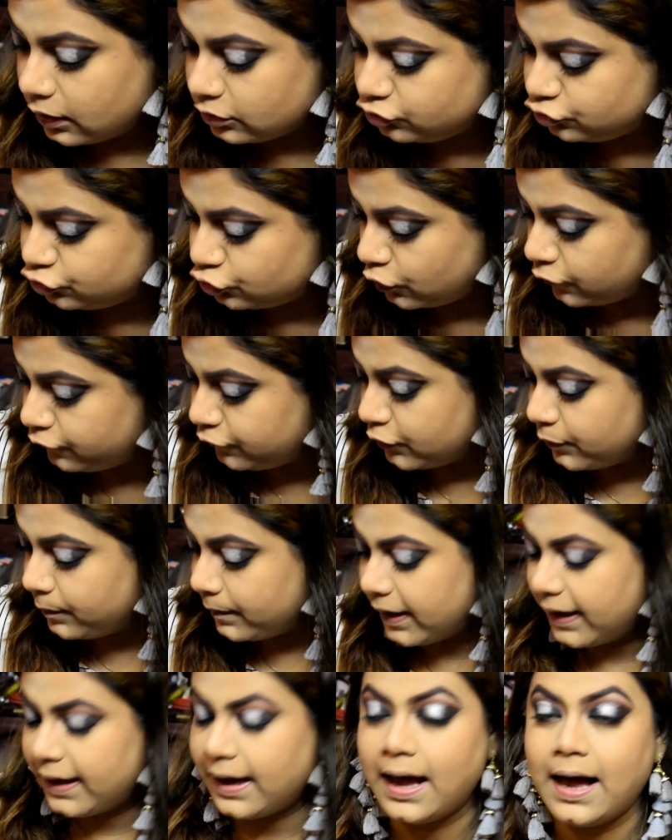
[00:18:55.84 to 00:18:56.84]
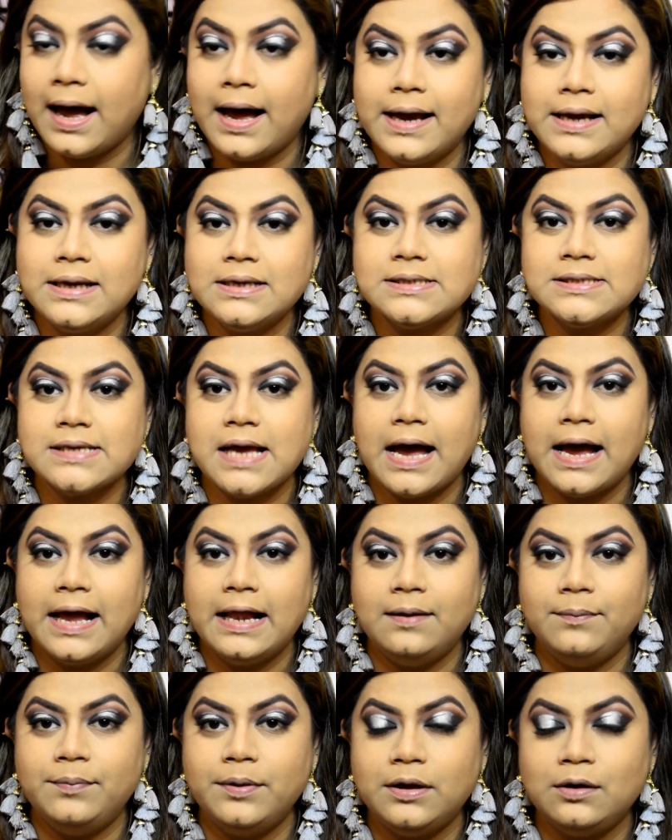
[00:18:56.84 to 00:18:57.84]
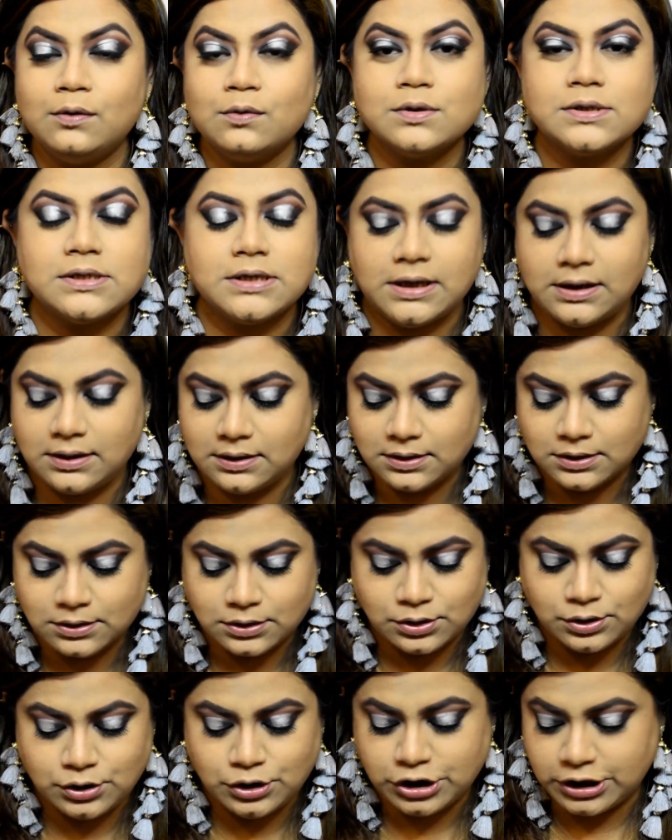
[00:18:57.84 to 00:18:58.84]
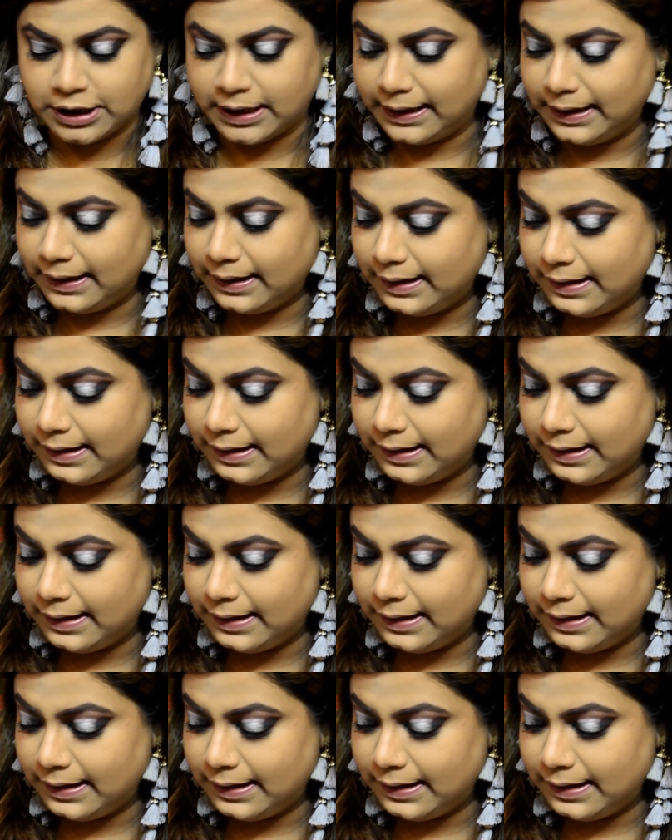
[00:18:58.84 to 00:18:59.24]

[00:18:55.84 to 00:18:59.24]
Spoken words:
So for my eyes, I'll be using the gel